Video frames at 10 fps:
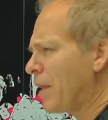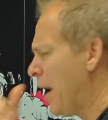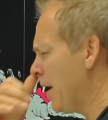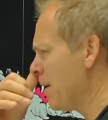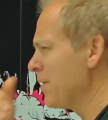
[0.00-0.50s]

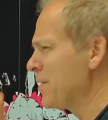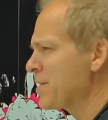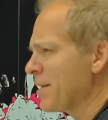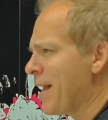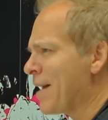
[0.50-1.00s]
And
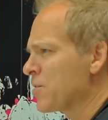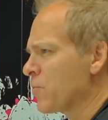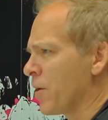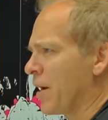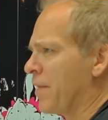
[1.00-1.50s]
this last
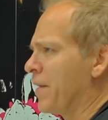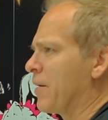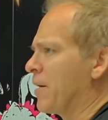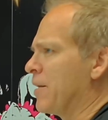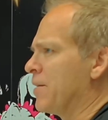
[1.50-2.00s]
one, I
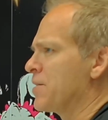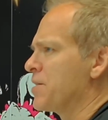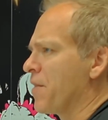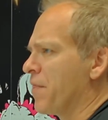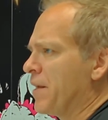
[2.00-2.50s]
think, and this
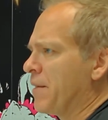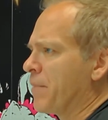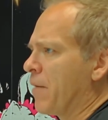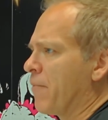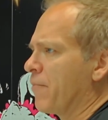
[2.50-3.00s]
is a
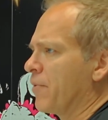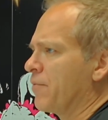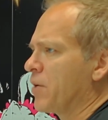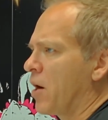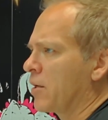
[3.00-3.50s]
theme that
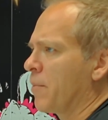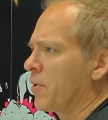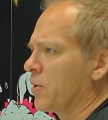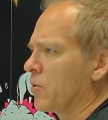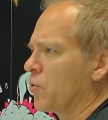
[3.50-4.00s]
we've talked about
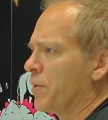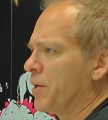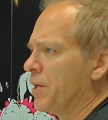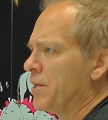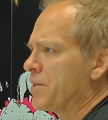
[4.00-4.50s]
a little bit,
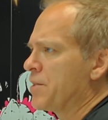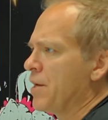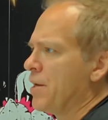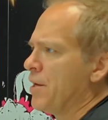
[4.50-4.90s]
is